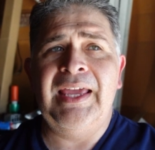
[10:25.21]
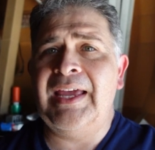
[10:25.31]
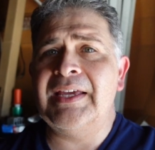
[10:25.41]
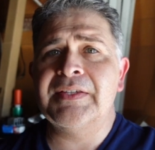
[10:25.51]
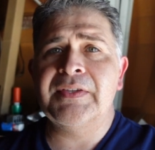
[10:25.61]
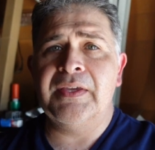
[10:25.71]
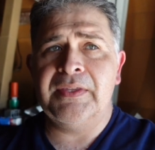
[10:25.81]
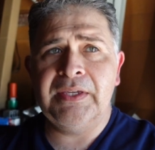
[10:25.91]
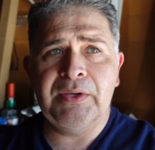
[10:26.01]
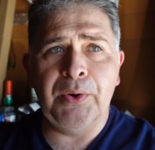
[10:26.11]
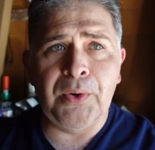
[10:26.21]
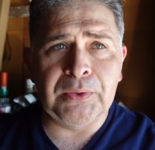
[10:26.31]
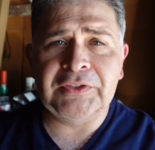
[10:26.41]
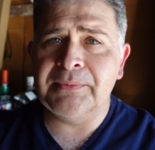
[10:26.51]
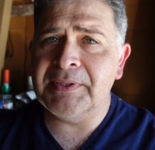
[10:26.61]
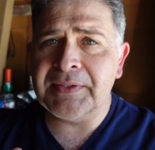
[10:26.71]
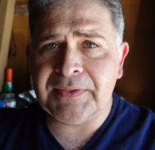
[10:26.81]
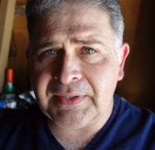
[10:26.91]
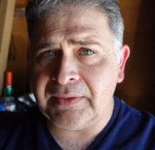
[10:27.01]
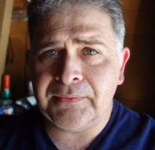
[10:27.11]
as the ultimate
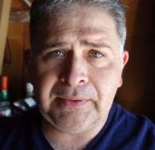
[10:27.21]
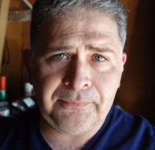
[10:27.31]
safety